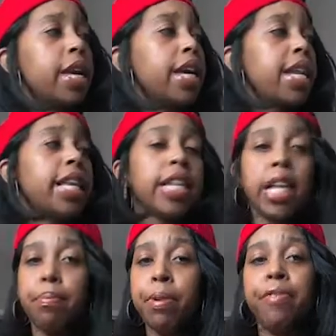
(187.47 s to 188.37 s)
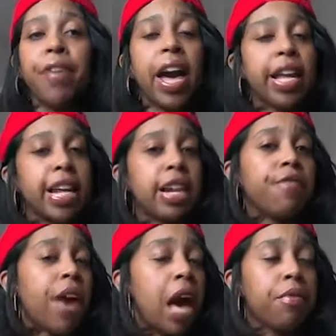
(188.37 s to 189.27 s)
and ain't nothing but
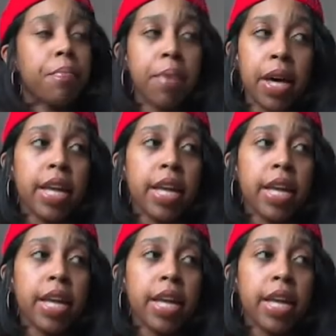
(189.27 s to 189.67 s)
$5.95 a month.